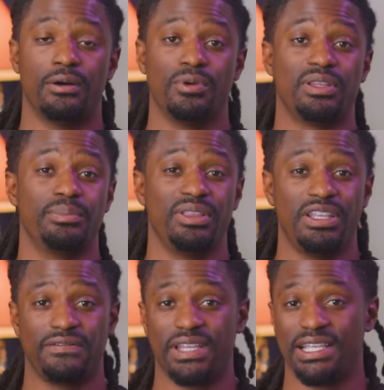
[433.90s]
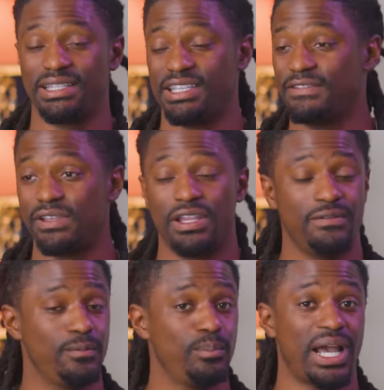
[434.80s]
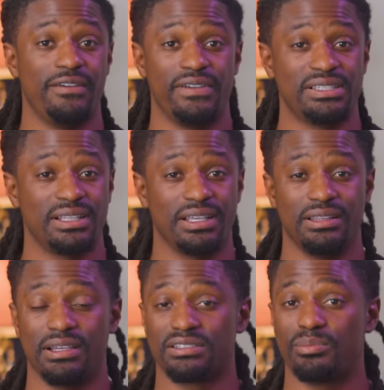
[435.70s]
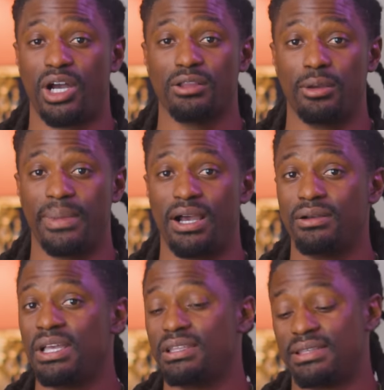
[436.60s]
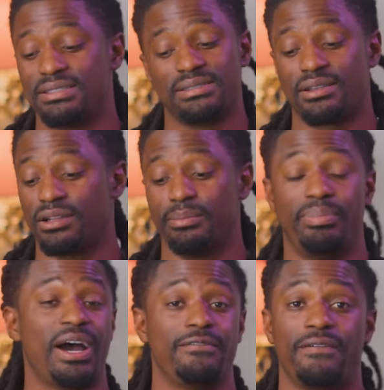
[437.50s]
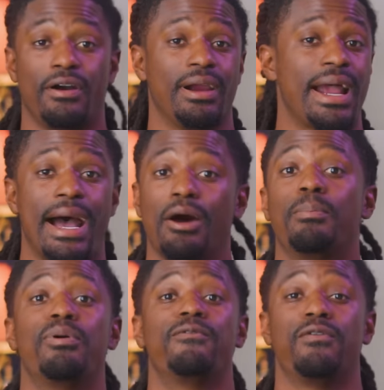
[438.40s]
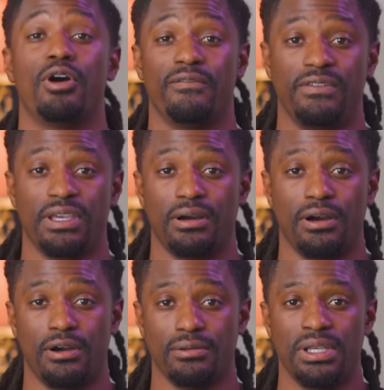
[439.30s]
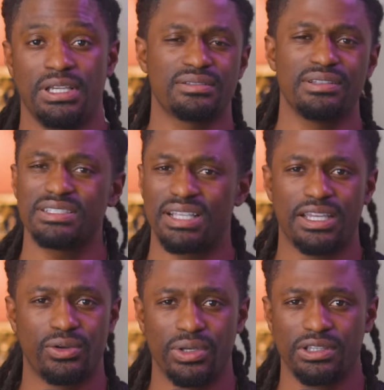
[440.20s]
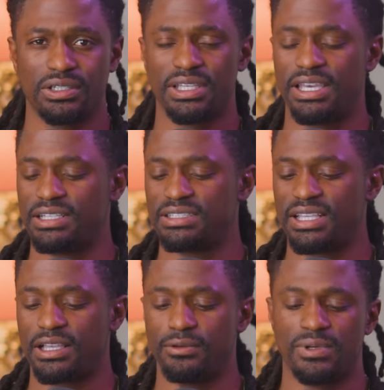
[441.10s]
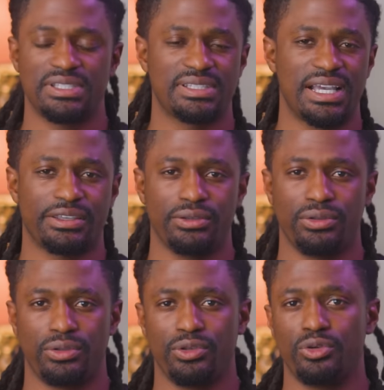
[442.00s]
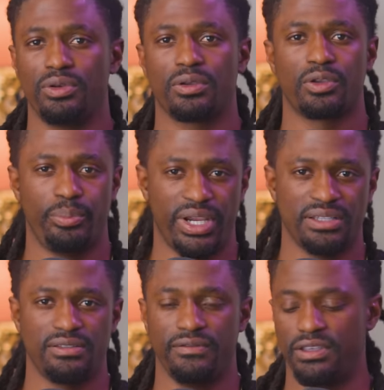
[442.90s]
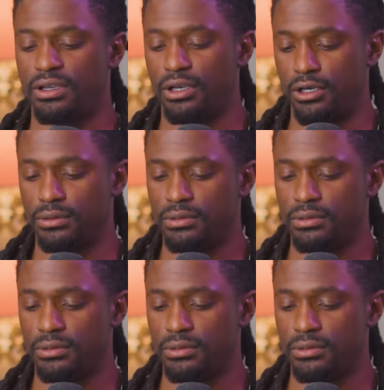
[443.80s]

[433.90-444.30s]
with the belief that even by investing a smaller amount, this is going to by far outperform VOO. So let's take a quick look at exactly what's inside QQQ compared to VOO.